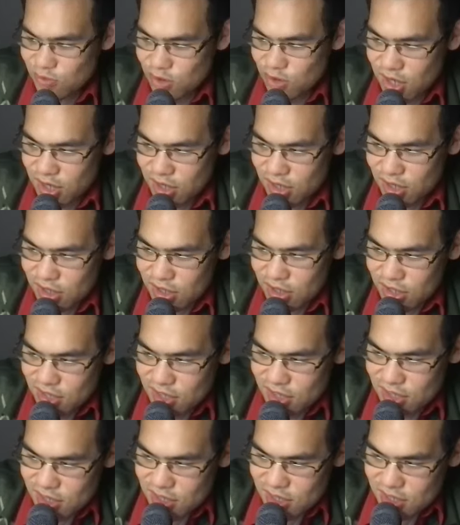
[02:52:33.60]
where
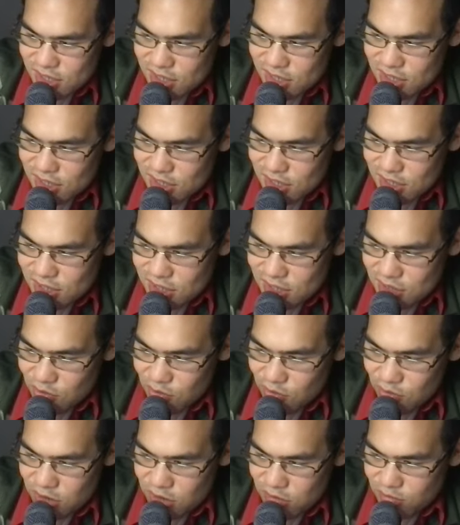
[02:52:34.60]
there
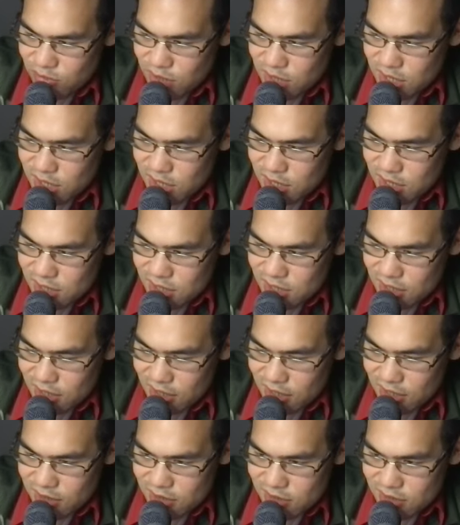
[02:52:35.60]
wouldn't be
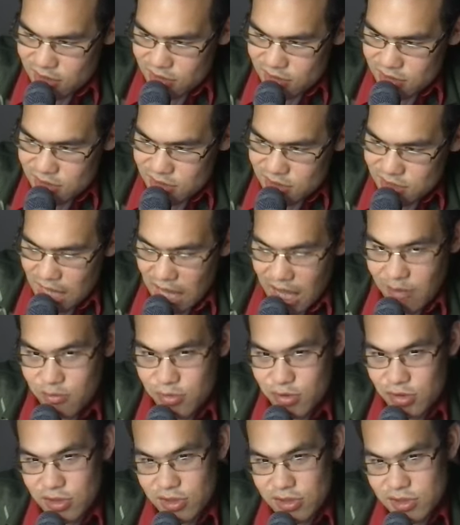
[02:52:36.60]
like the
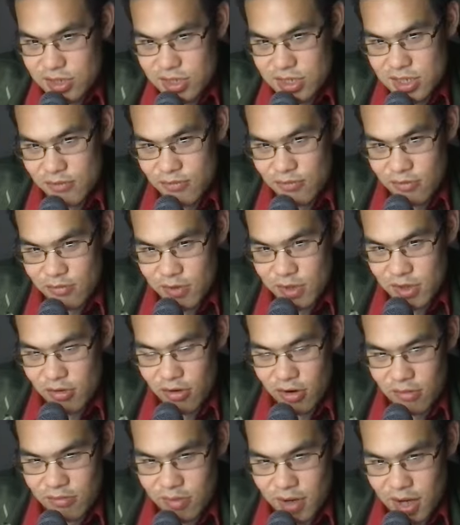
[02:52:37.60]
ambulance that would be
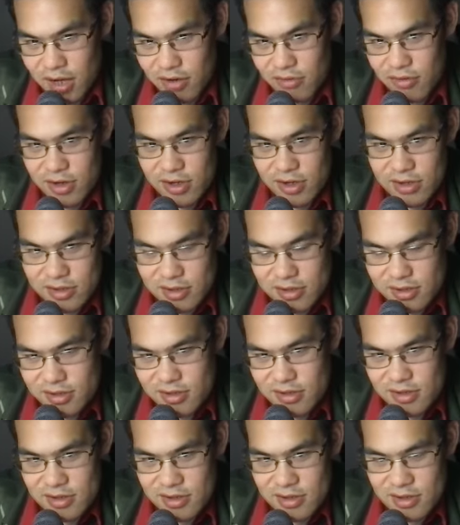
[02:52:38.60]
going by, right?
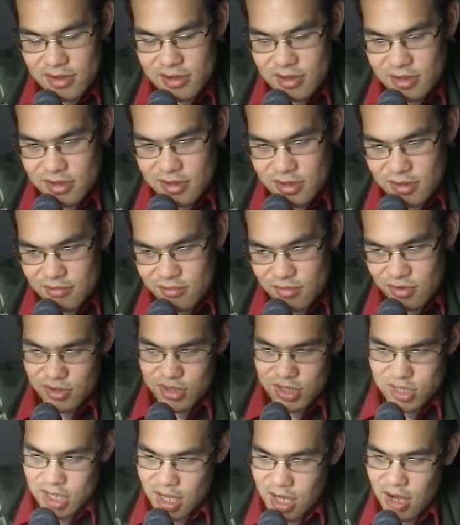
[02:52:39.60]

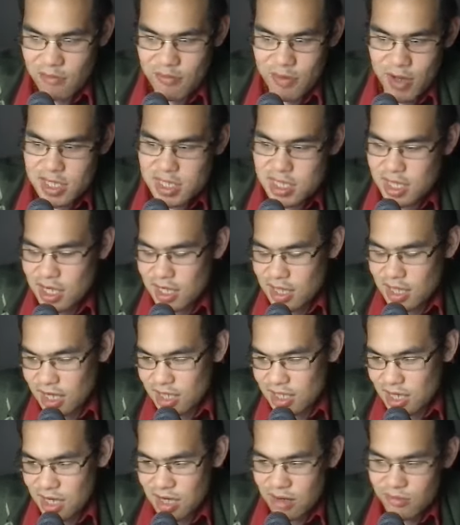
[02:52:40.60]
Because in a big city
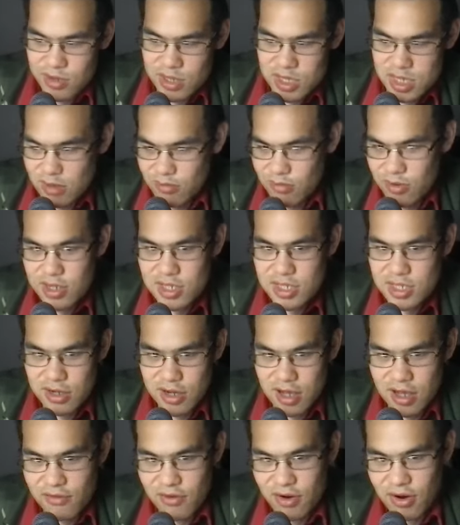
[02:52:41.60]
like that, I mean, somebody's
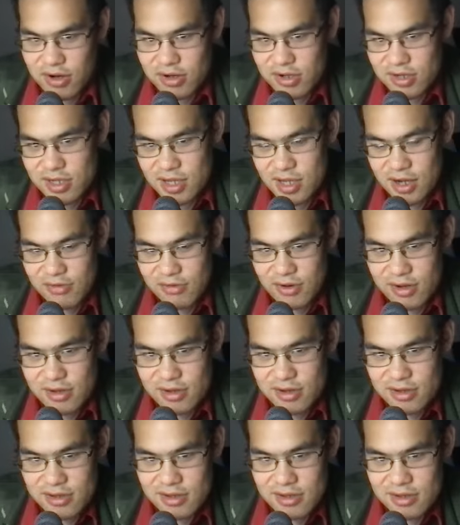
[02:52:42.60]
gonna have a heart attack,
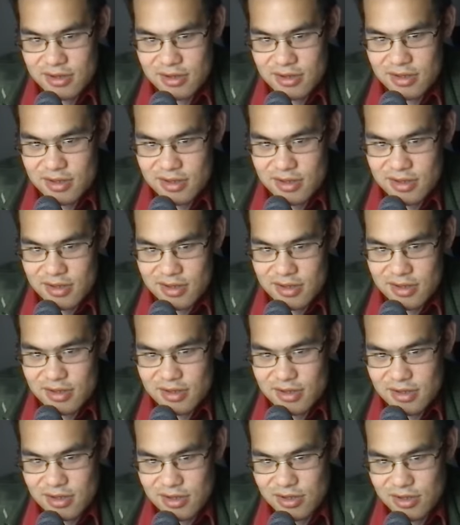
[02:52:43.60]
right?
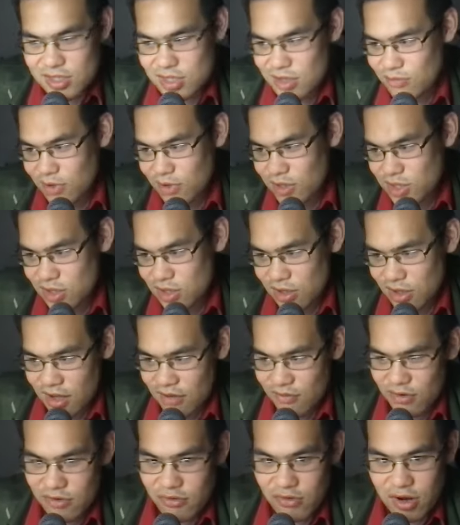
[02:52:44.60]
Like somebody's gonna
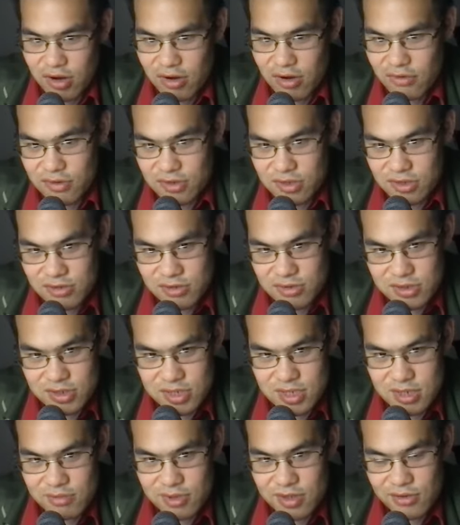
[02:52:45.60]
have a drug overdose or
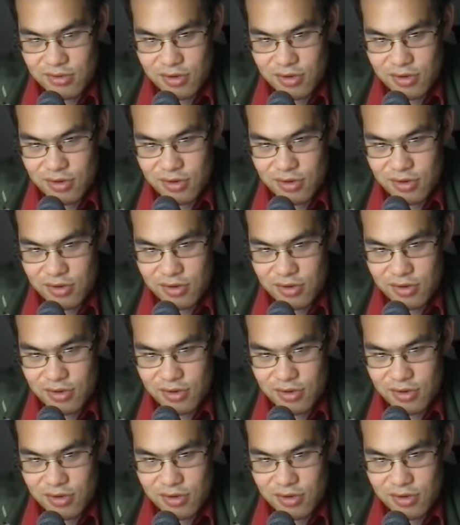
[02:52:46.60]
something,